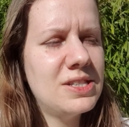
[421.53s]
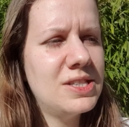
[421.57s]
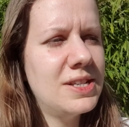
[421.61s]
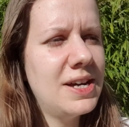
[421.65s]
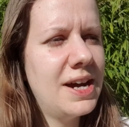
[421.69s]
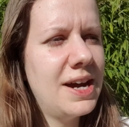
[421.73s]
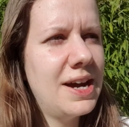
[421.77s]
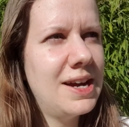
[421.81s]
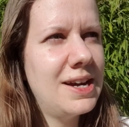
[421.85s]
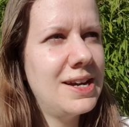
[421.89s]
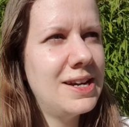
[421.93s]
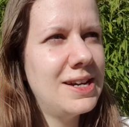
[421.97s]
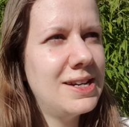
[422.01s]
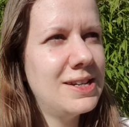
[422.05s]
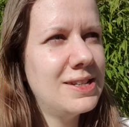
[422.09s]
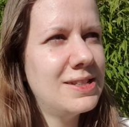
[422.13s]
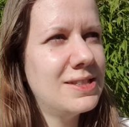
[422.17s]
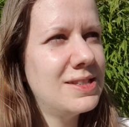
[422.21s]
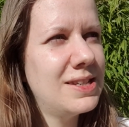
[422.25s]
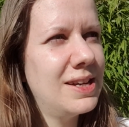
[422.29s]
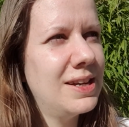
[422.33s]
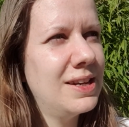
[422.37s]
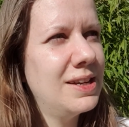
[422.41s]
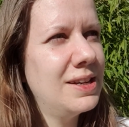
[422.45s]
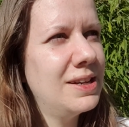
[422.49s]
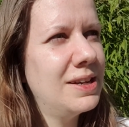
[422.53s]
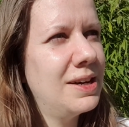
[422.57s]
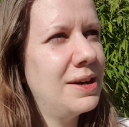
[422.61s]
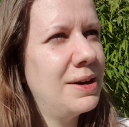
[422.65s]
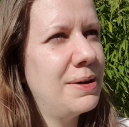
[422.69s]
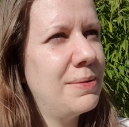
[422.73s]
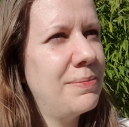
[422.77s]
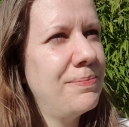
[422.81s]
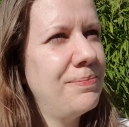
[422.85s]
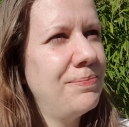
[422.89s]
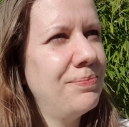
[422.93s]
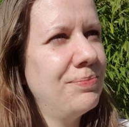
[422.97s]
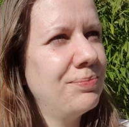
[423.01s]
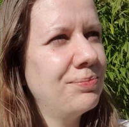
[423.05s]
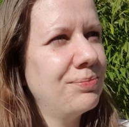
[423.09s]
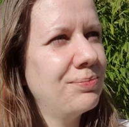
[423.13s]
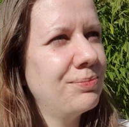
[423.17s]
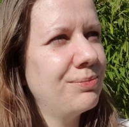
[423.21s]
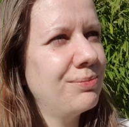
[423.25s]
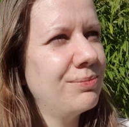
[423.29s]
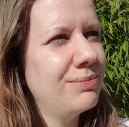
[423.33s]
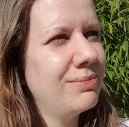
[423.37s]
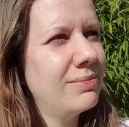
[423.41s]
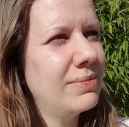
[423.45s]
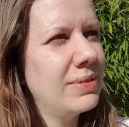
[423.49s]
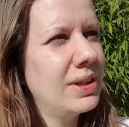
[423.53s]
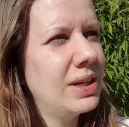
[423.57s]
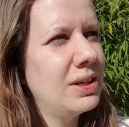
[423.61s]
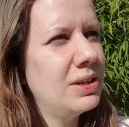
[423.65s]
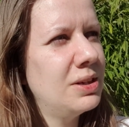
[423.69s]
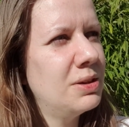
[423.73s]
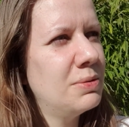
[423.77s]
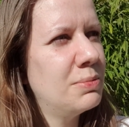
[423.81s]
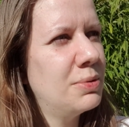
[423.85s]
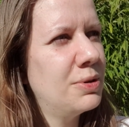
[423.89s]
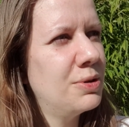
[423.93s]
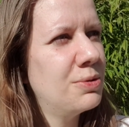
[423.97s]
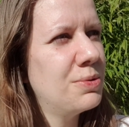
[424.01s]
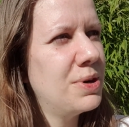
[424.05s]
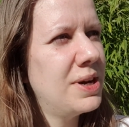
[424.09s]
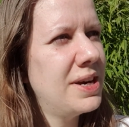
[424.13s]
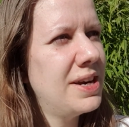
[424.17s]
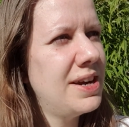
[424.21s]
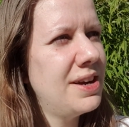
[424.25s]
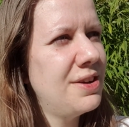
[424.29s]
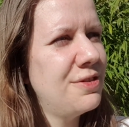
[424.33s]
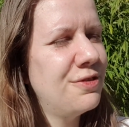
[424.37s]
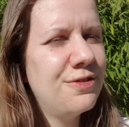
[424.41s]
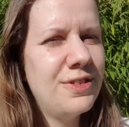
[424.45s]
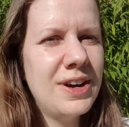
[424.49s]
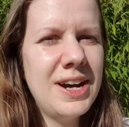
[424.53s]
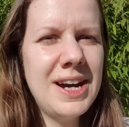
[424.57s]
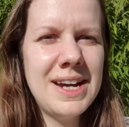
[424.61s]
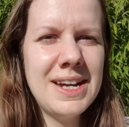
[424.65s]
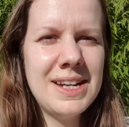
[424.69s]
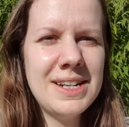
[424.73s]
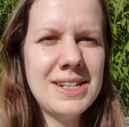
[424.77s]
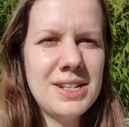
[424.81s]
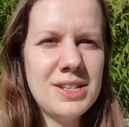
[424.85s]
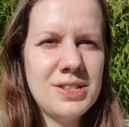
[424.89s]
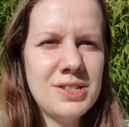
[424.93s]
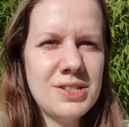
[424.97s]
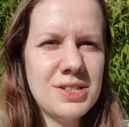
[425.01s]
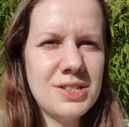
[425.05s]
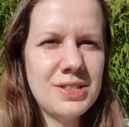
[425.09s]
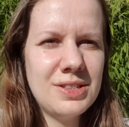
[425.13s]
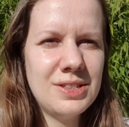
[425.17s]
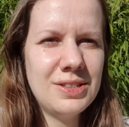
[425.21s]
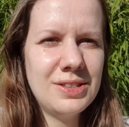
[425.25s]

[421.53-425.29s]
diet, and but what I find is